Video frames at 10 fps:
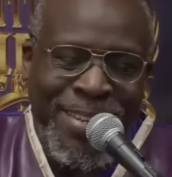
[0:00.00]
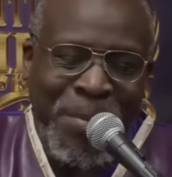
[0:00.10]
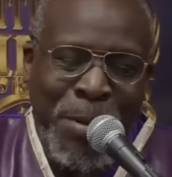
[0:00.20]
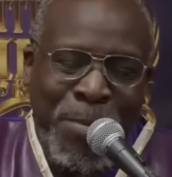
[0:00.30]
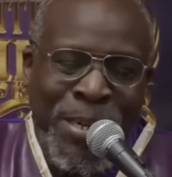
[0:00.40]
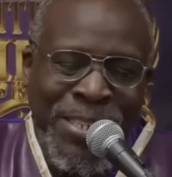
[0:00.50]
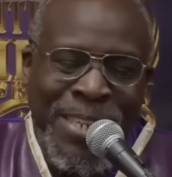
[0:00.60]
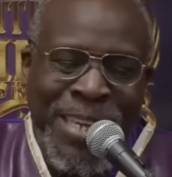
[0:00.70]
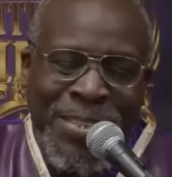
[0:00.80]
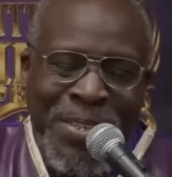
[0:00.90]
Give me the book
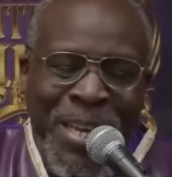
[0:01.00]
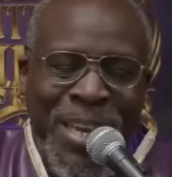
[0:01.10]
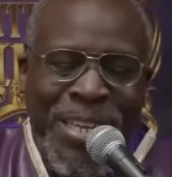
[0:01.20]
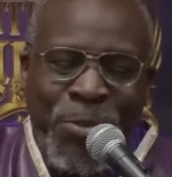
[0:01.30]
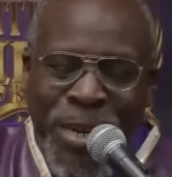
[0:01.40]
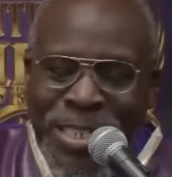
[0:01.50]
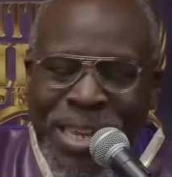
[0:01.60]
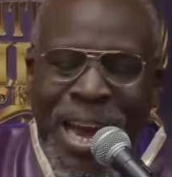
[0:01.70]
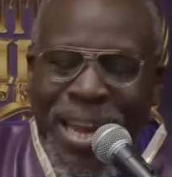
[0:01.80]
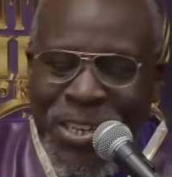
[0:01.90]
of Daniel. Because what
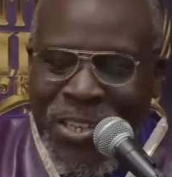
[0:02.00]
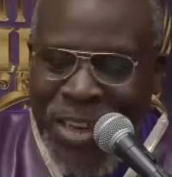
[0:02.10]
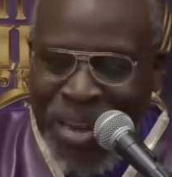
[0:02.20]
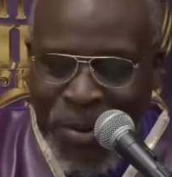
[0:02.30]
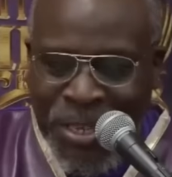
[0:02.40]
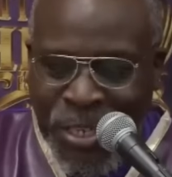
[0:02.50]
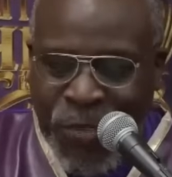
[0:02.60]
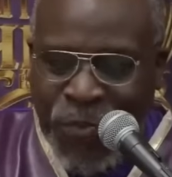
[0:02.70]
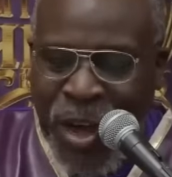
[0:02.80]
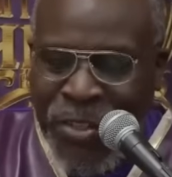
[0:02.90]
does God look like? What does
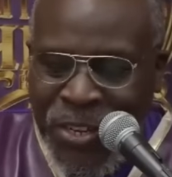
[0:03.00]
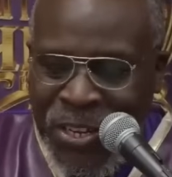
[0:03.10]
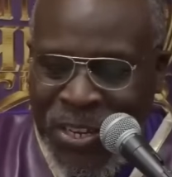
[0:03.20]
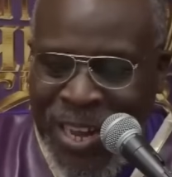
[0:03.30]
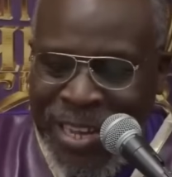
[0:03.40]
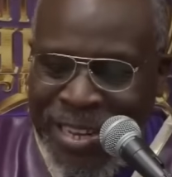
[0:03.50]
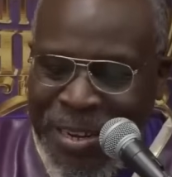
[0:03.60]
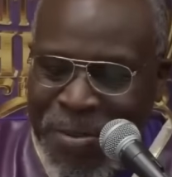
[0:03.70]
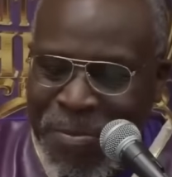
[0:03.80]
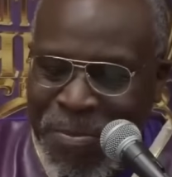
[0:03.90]
his father look like?
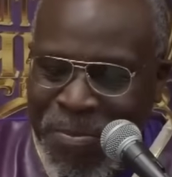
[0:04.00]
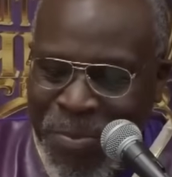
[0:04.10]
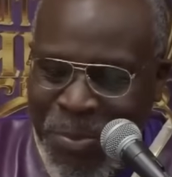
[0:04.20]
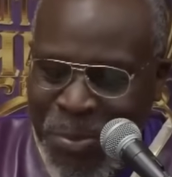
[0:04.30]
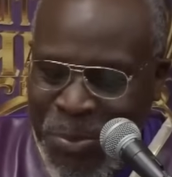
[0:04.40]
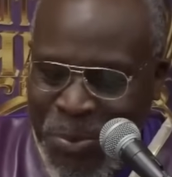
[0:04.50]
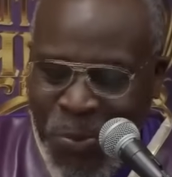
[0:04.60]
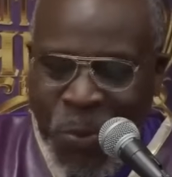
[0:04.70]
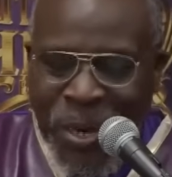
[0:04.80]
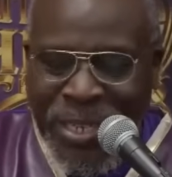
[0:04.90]

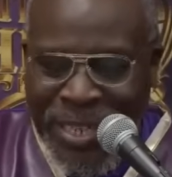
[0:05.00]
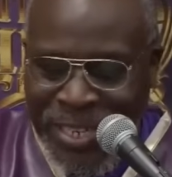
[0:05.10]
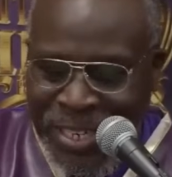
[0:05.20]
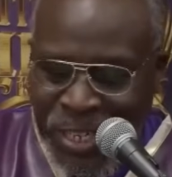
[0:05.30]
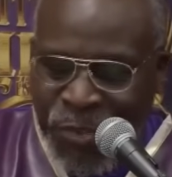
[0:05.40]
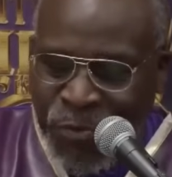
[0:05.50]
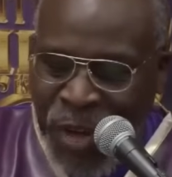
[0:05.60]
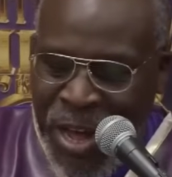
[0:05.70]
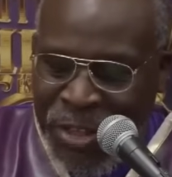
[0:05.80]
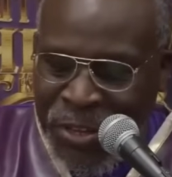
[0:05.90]
What does his
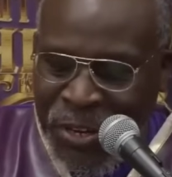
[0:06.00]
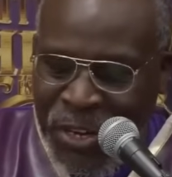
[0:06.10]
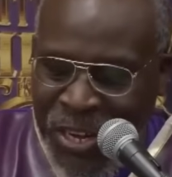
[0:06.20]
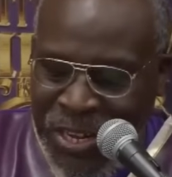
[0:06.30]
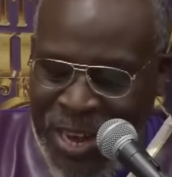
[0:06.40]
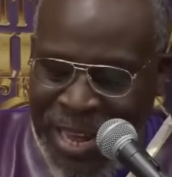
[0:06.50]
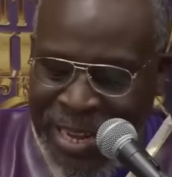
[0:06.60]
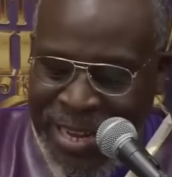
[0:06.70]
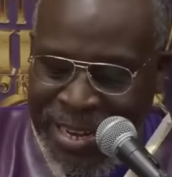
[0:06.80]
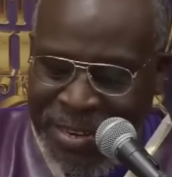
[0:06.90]
father look
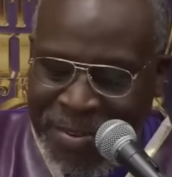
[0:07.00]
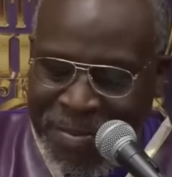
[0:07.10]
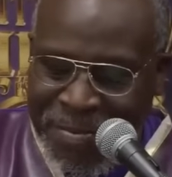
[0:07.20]
like?